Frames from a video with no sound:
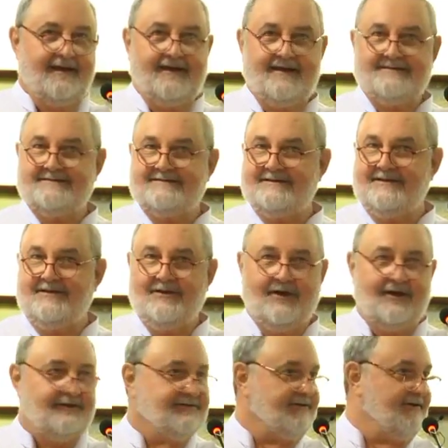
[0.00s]
is
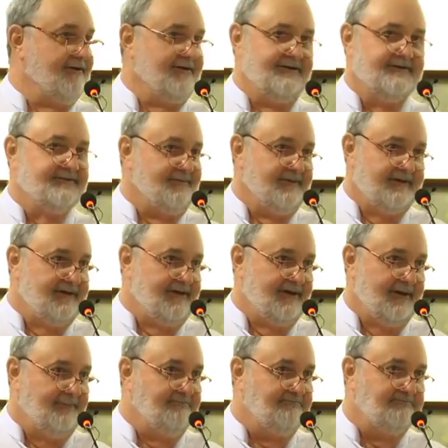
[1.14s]
not going to be
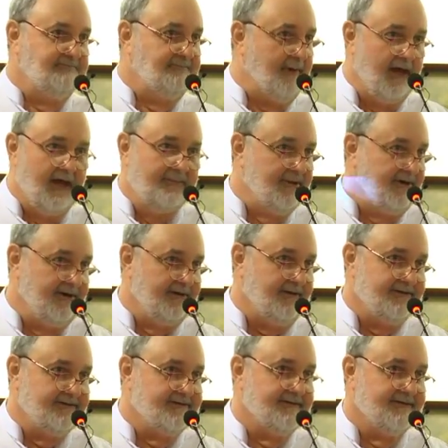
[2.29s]
a
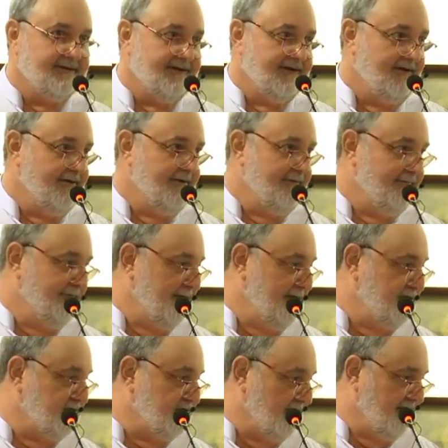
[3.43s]
permanent
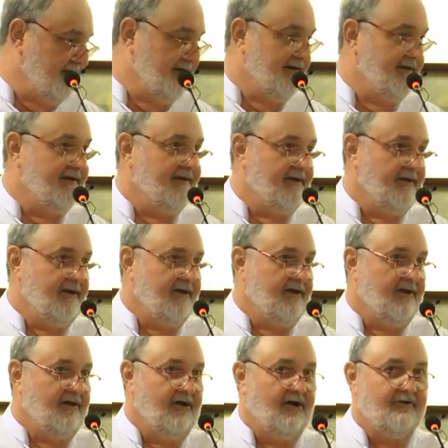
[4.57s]
feature
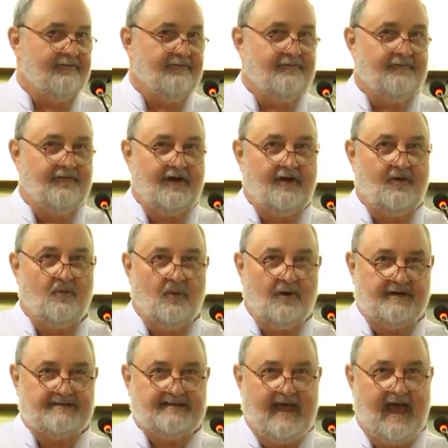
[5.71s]
of
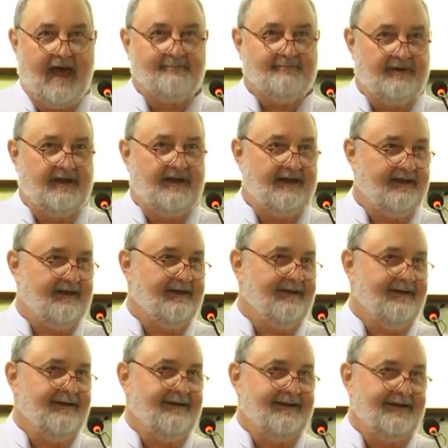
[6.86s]
what is happening
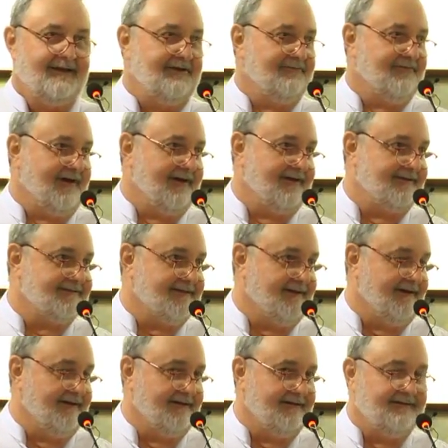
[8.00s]
in
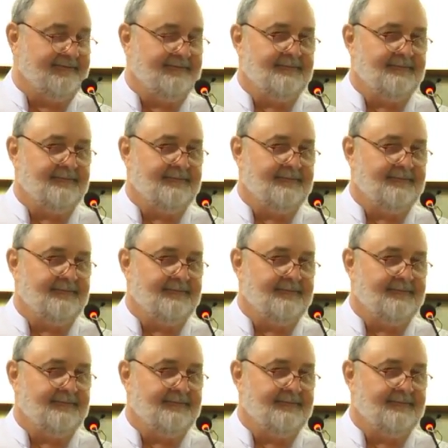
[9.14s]
Afghanistan.